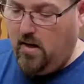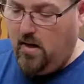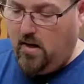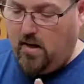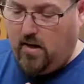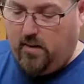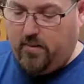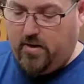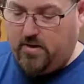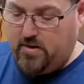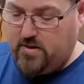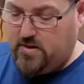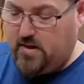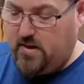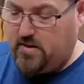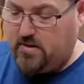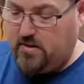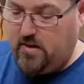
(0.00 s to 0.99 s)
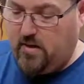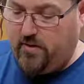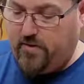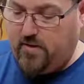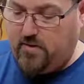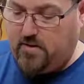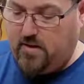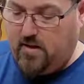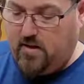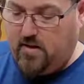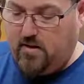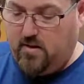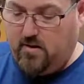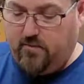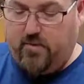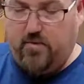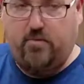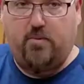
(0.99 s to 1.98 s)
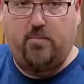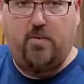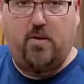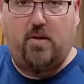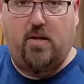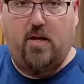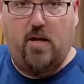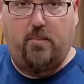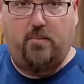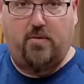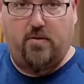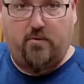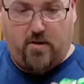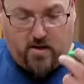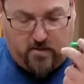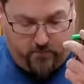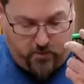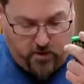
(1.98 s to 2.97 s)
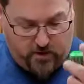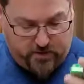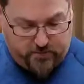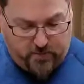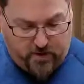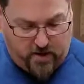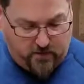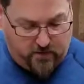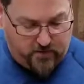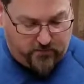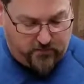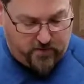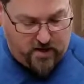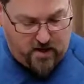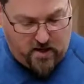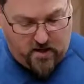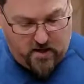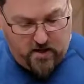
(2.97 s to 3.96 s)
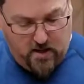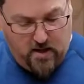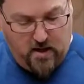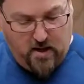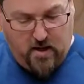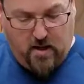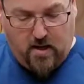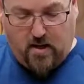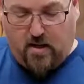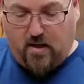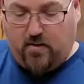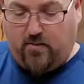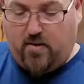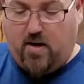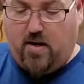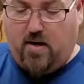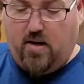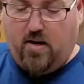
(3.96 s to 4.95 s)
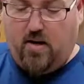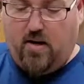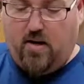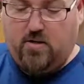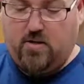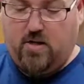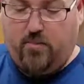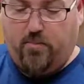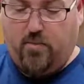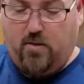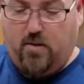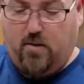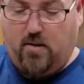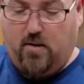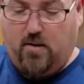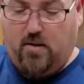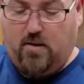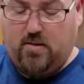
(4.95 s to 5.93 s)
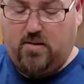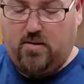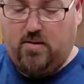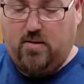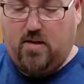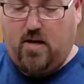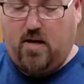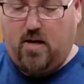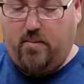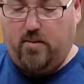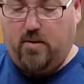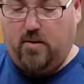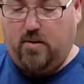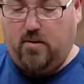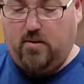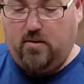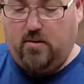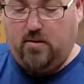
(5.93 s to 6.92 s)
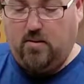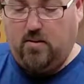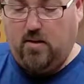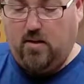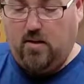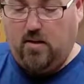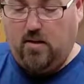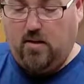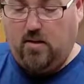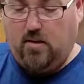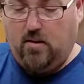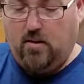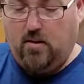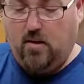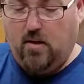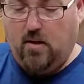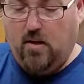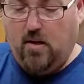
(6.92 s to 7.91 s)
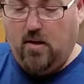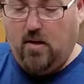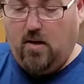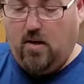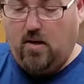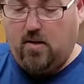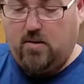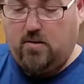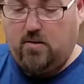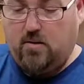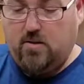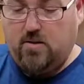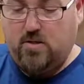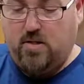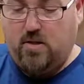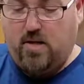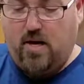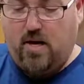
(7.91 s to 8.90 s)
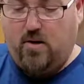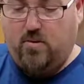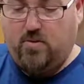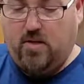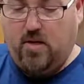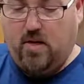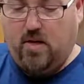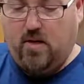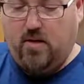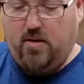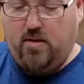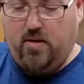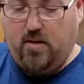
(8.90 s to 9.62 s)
But it just takes little 1,350 milliamps. I've got pulse batteries for that, and I've got a cheaper, I think this is a Hobby King Turnigy Nanotech.